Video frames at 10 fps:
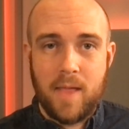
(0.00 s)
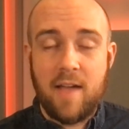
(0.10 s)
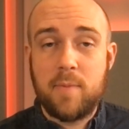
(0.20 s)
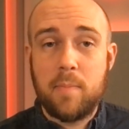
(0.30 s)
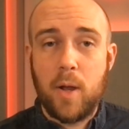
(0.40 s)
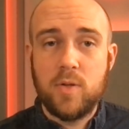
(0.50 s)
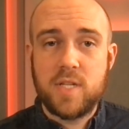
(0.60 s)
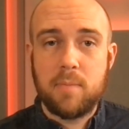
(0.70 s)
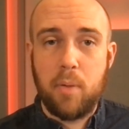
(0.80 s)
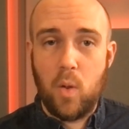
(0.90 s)
I've been
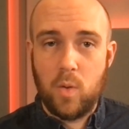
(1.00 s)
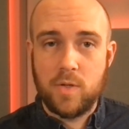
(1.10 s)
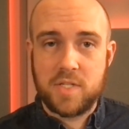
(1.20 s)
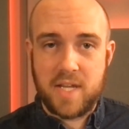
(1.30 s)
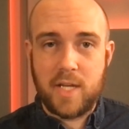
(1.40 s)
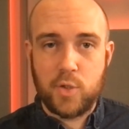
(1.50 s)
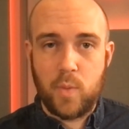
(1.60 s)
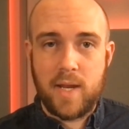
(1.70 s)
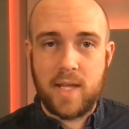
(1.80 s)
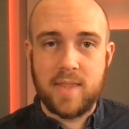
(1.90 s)
posting polls each
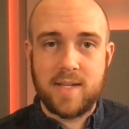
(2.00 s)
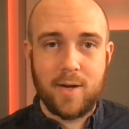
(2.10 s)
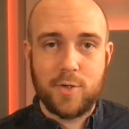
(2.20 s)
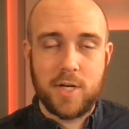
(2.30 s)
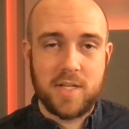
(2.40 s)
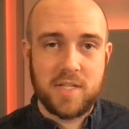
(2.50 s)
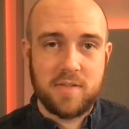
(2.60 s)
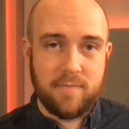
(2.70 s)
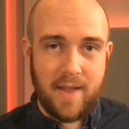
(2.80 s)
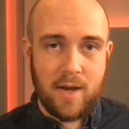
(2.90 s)
week in the
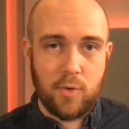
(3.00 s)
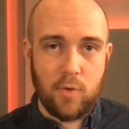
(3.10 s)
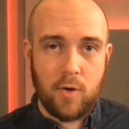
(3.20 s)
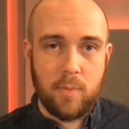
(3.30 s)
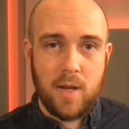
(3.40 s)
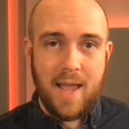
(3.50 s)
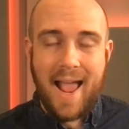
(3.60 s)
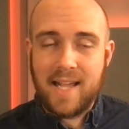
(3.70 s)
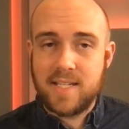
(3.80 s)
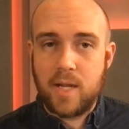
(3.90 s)
TerraGenesis fan group
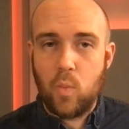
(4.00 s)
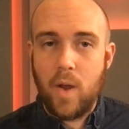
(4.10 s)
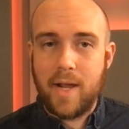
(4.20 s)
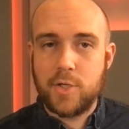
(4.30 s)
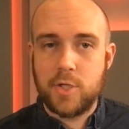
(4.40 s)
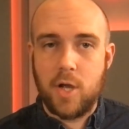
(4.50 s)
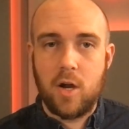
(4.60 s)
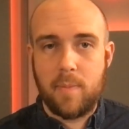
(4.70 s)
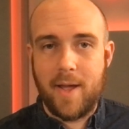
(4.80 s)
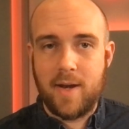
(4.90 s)
asking what I should
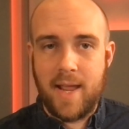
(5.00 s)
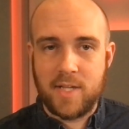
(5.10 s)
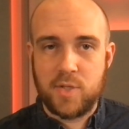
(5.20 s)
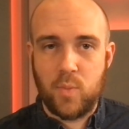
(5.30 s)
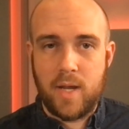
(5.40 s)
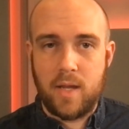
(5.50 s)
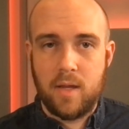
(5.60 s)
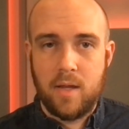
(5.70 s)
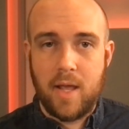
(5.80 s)
talk about next week,